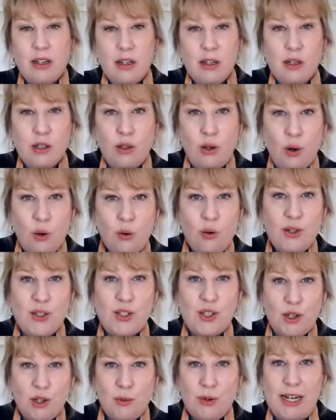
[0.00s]
Court
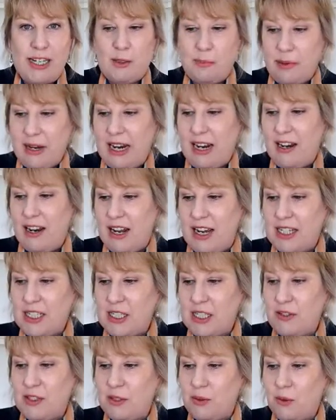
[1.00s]
should always be a
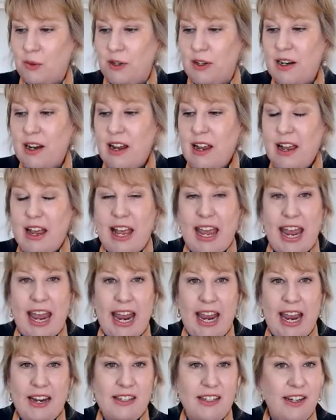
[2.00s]
last resort,
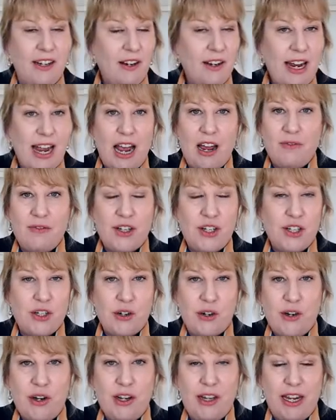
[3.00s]
and you're going to have to
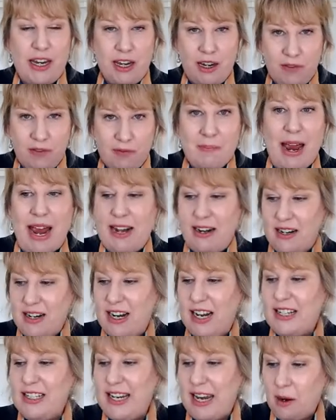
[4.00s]
show that you've made an
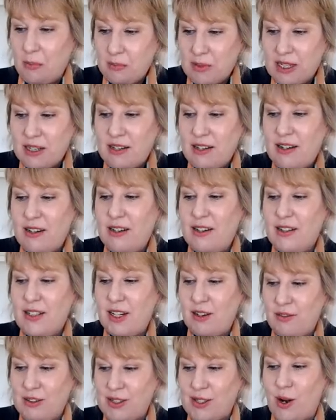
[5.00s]
attempt
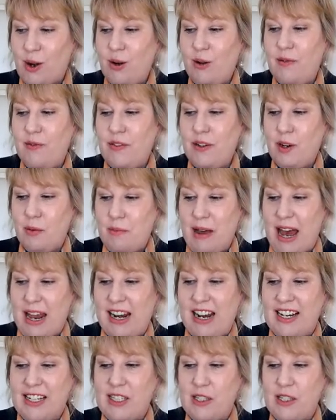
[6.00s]
to resolve your matter.